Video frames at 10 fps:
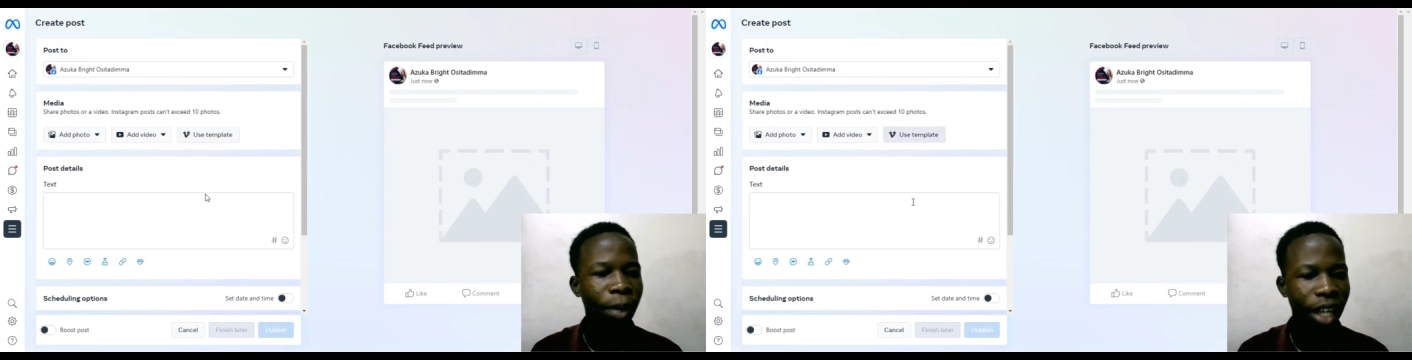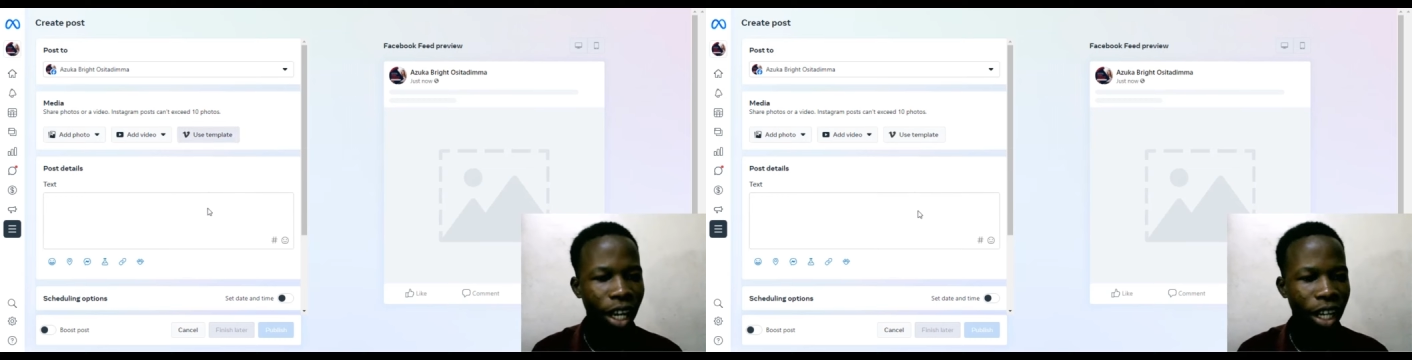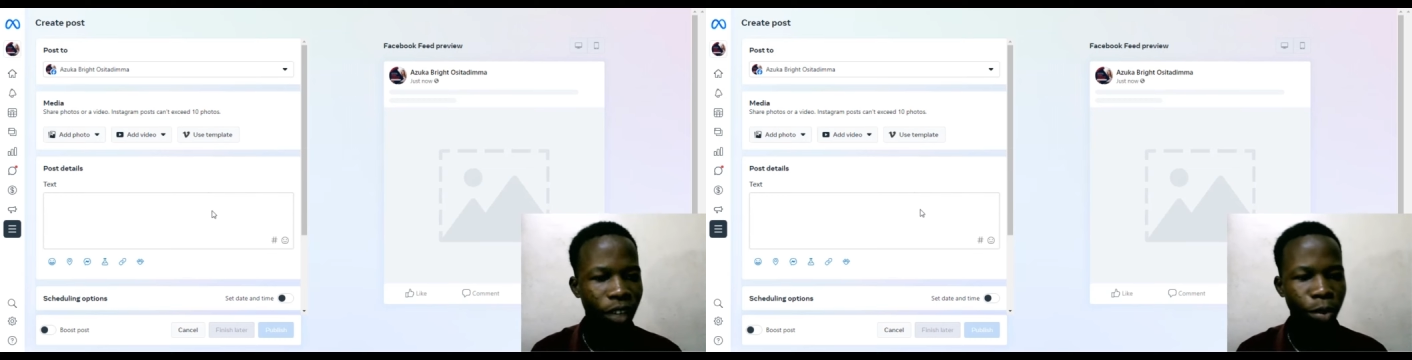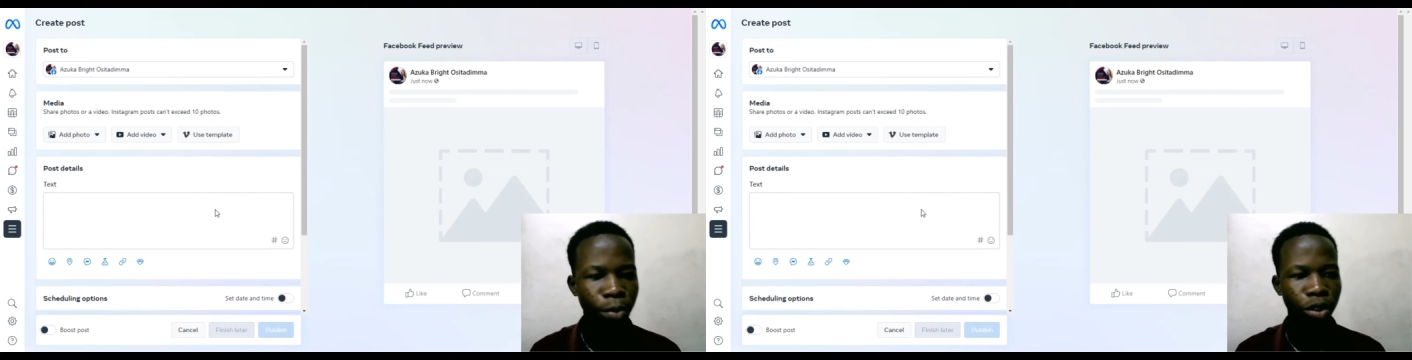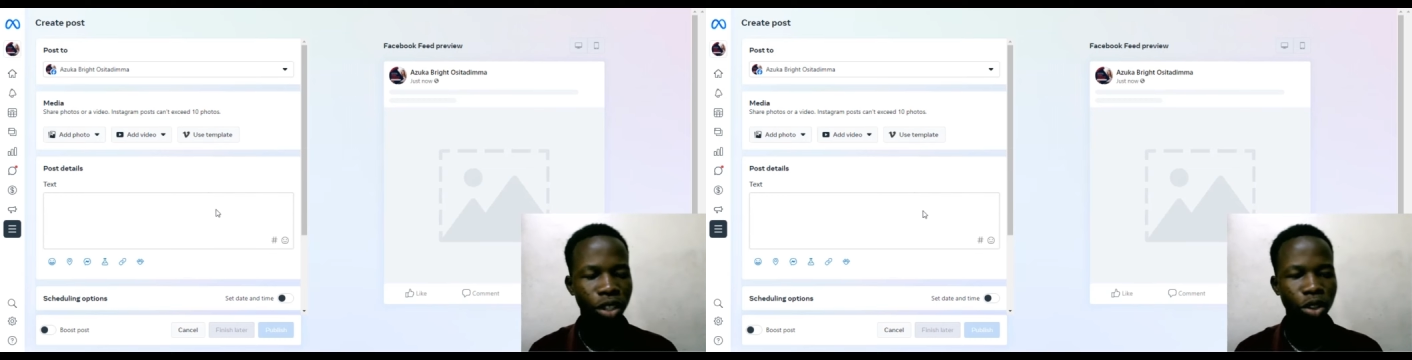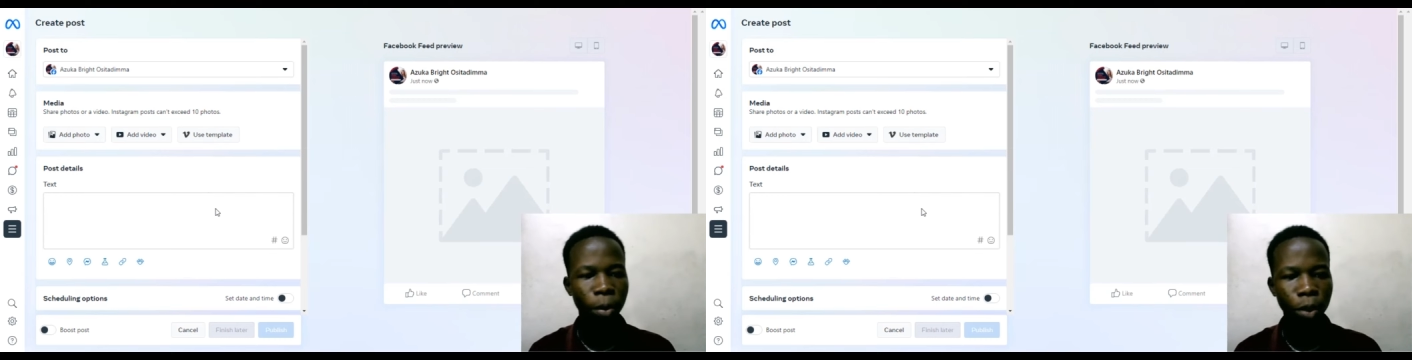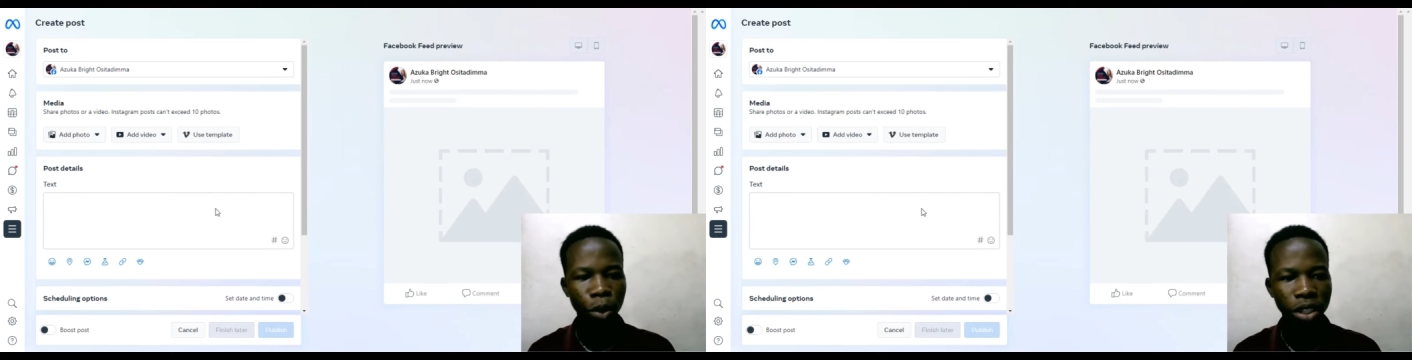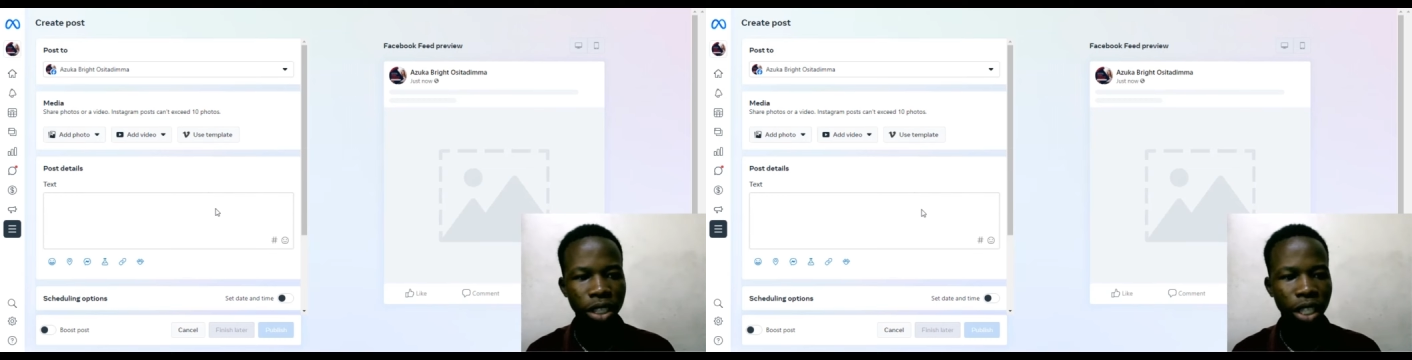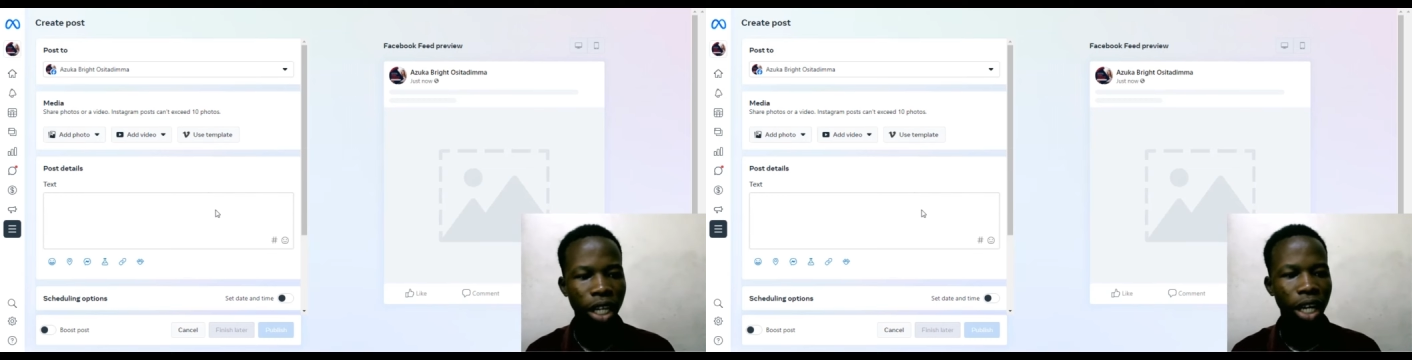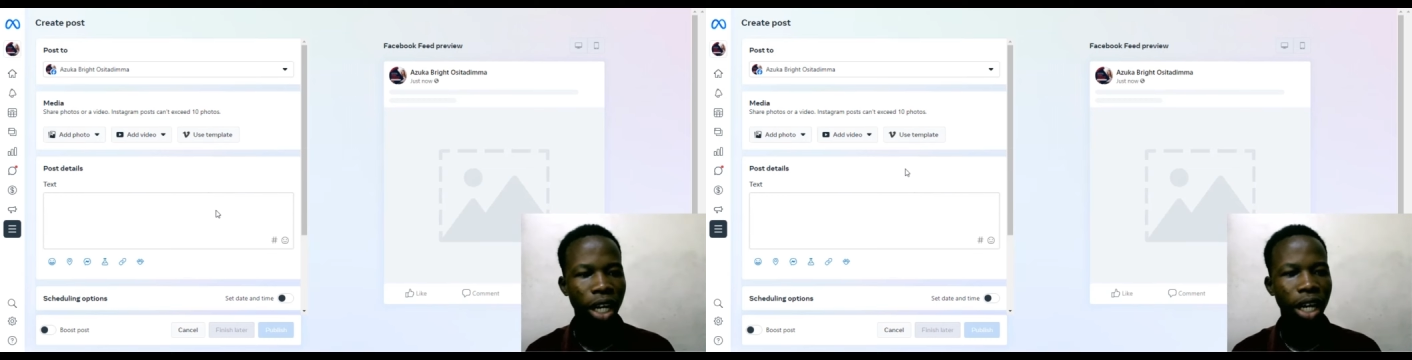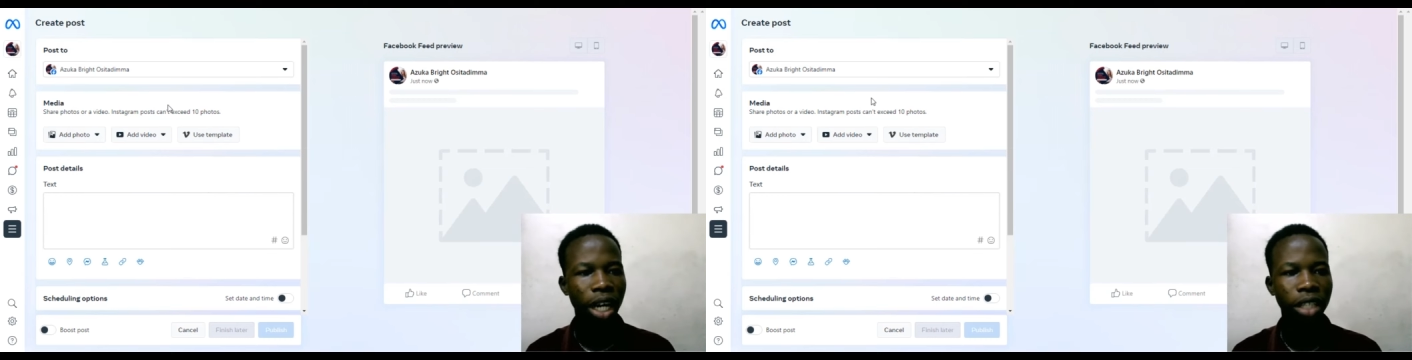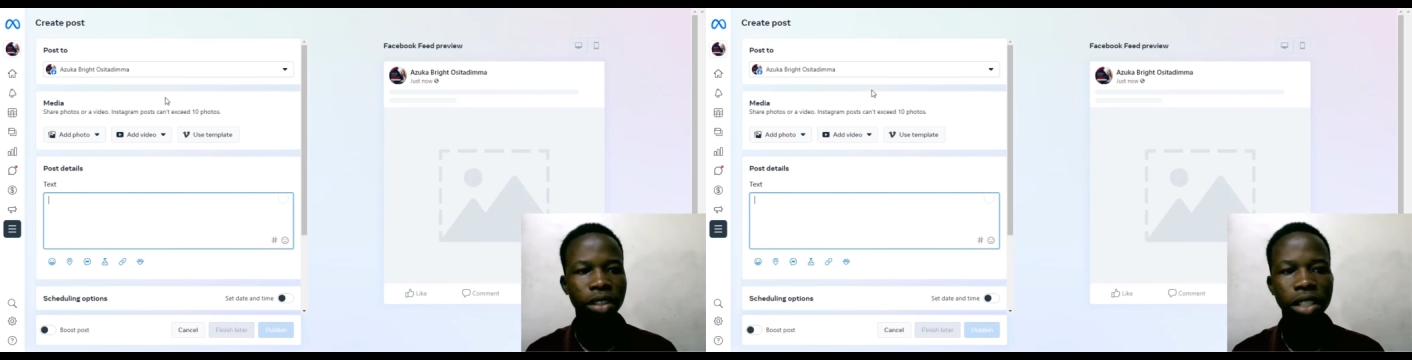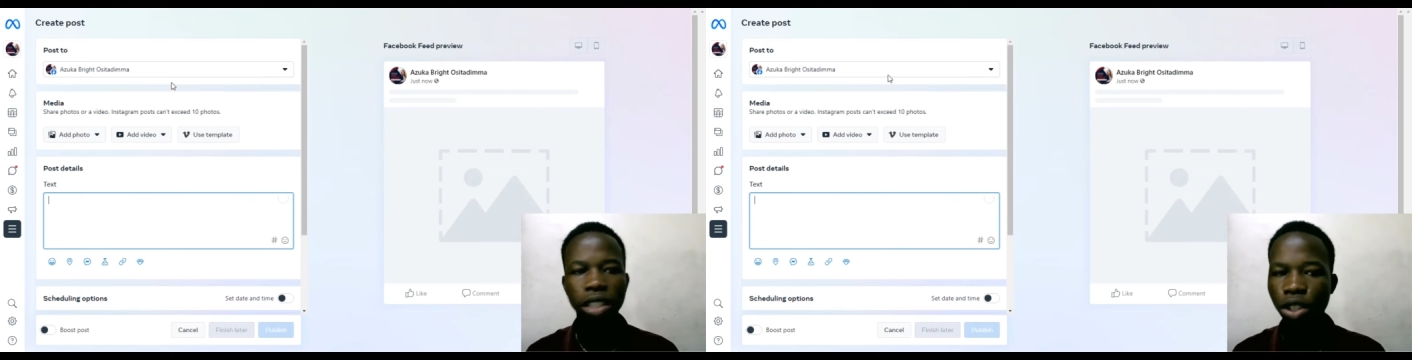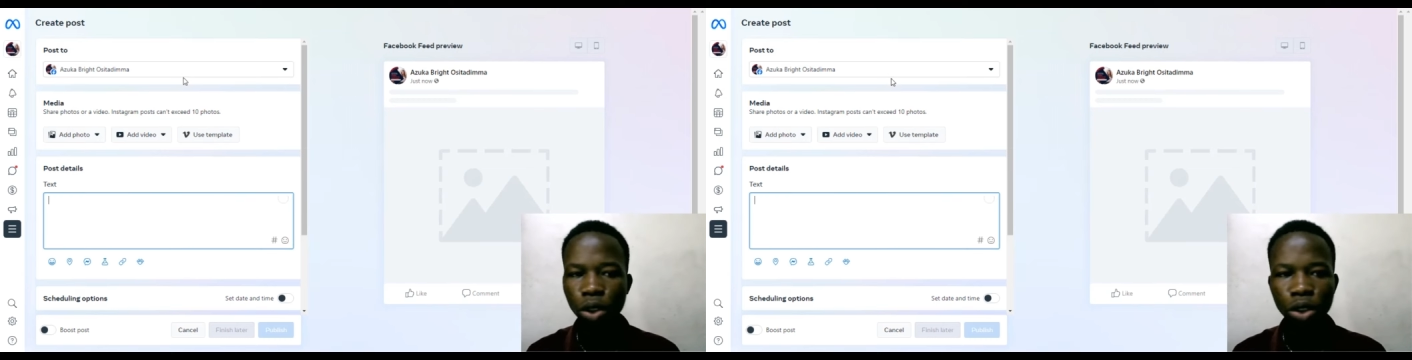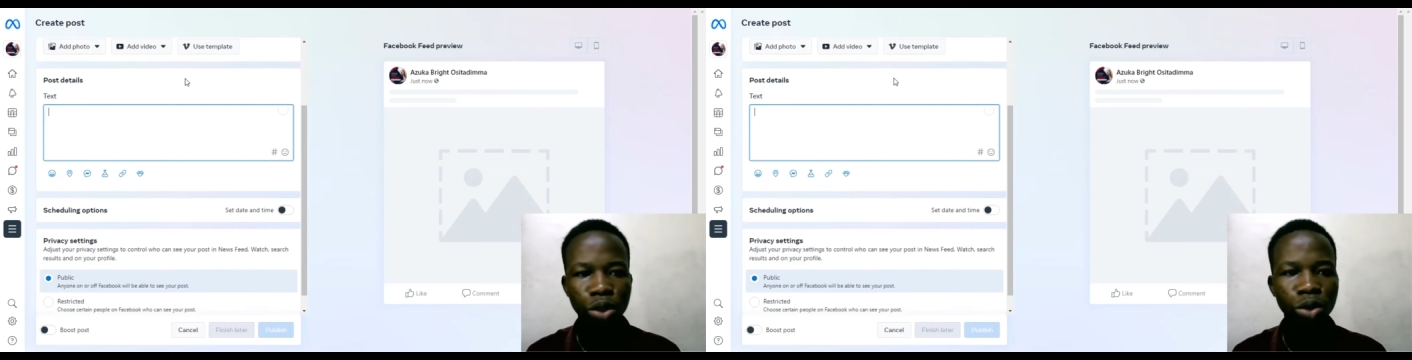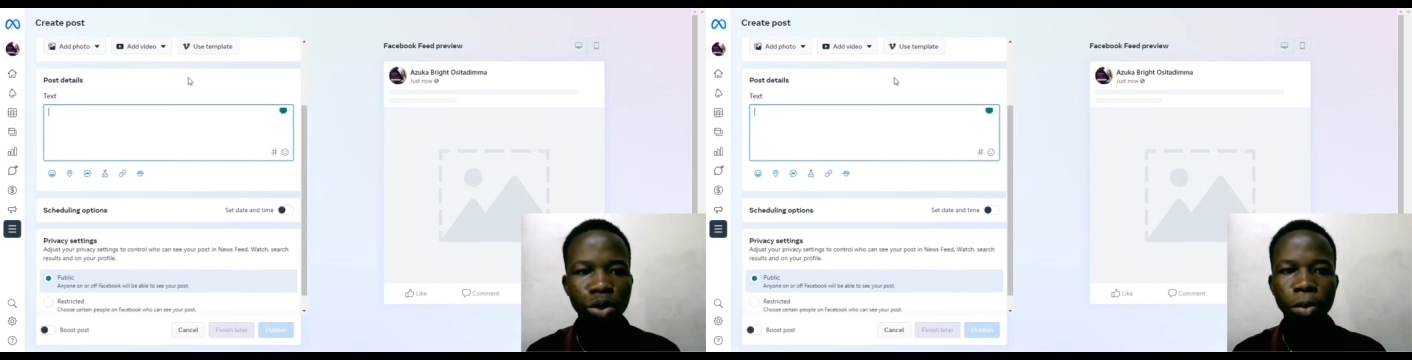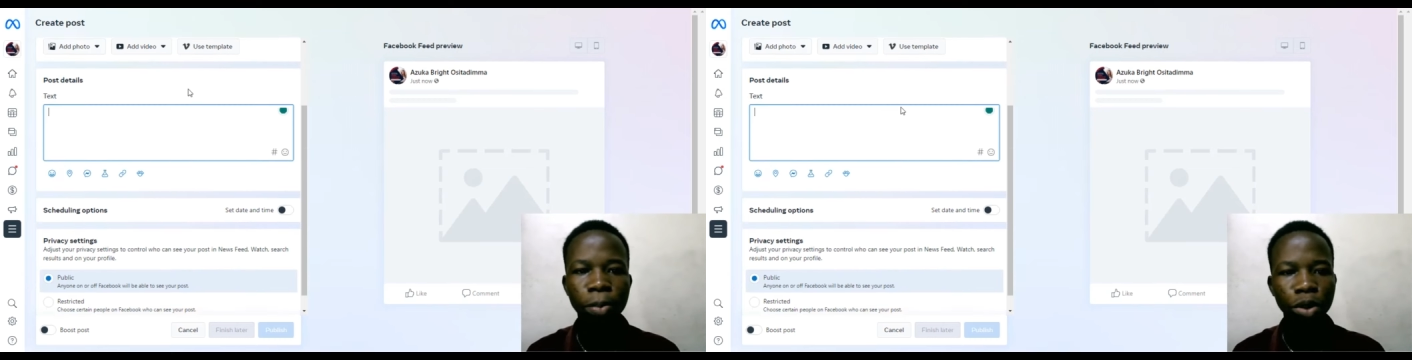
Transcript: here, if you put in your post, it's going to